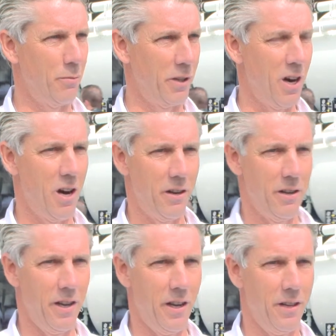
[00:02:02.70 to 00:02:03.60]

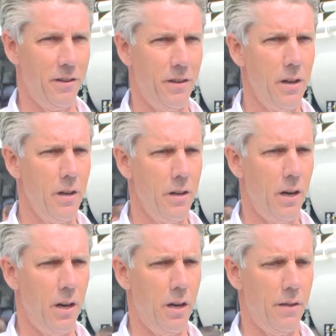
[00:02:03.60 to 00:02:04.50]
regard, and
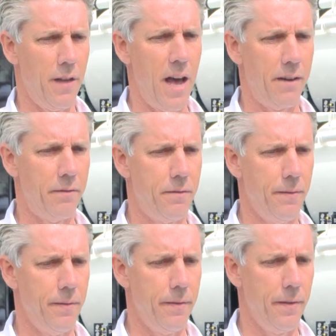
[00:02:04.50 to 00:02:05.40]
that
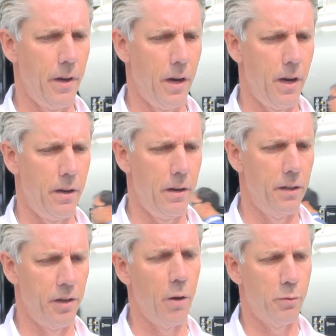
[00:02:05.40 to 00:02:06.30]

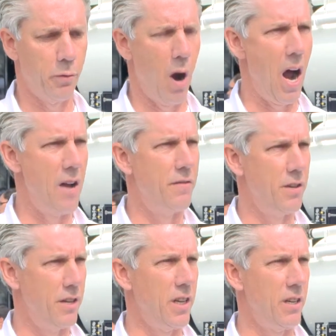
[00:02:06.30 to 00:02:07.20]
has helped drive
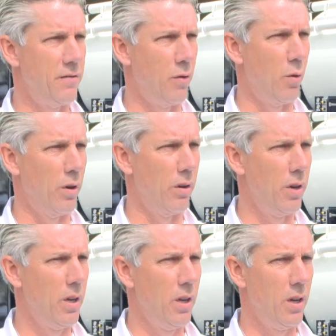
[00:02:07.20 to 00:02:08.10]
the need for
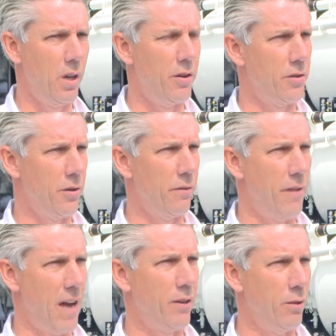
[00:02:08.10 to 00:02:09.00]
additional
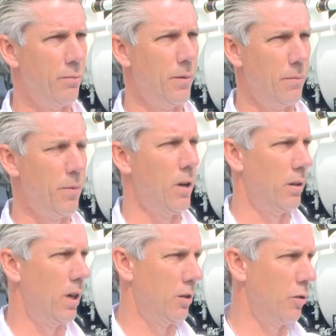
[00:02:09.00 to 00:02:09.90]
vacuum
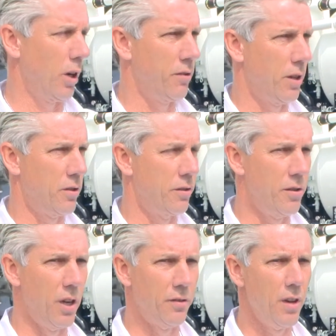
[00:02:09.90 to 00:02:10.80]
trucks such as
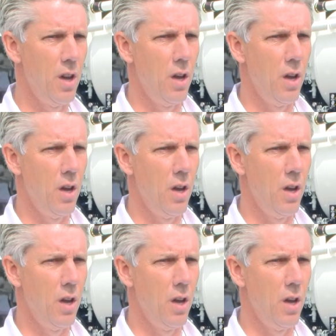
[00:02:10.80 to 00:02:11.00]
this.